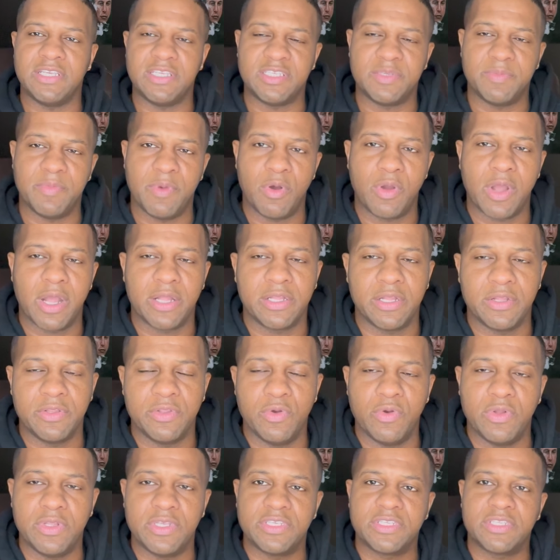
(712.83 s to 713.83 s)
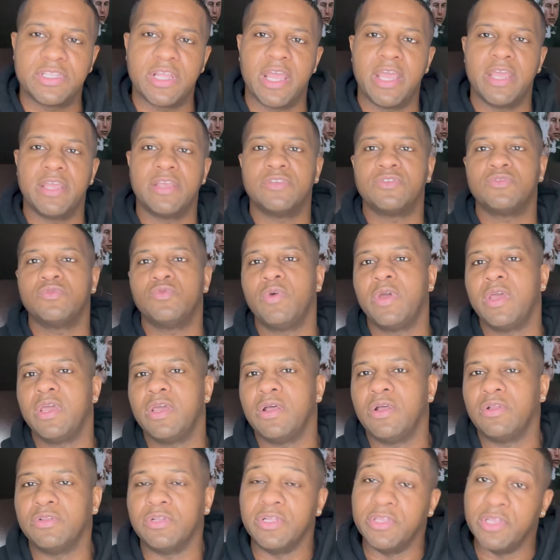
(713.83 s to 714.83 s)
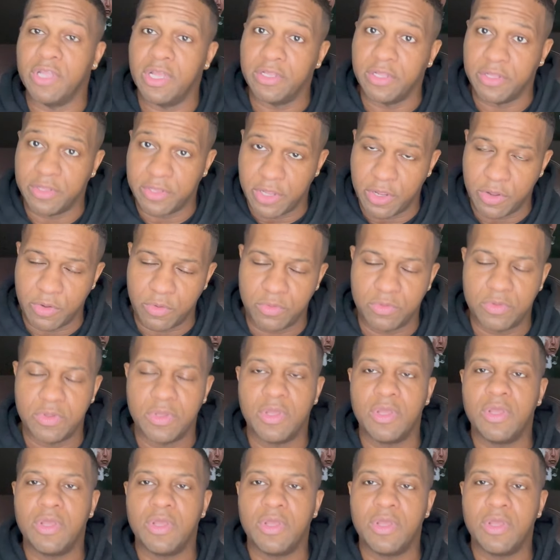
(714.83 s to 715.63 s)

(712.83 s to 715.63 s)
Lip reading: Smoke out there doing this thing as well. On another note,